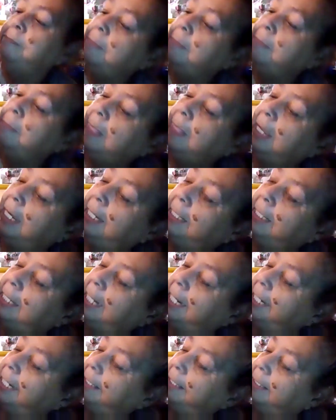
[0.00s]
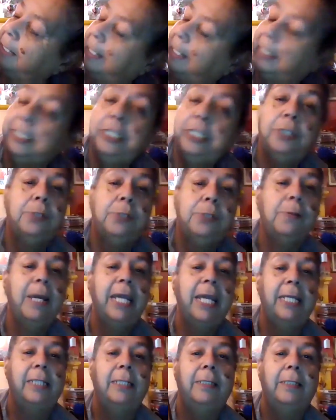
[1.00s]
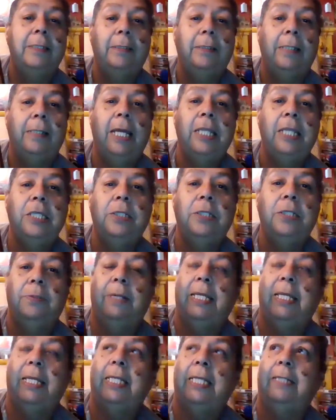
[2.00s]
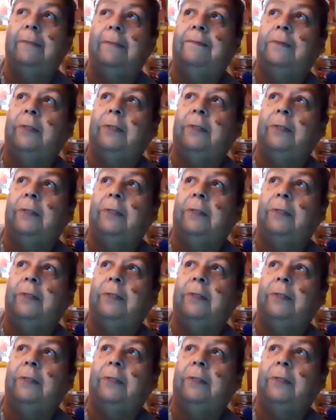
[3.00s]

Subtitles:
And then you trade, and you traded for